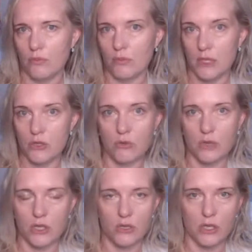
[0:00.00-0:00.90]
make sure
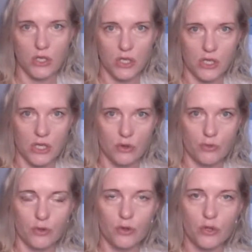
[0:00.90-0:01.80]
that you're digesting your
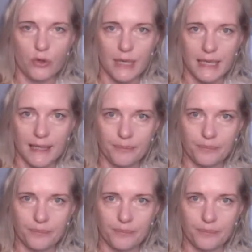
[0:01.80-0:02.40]
food correctly.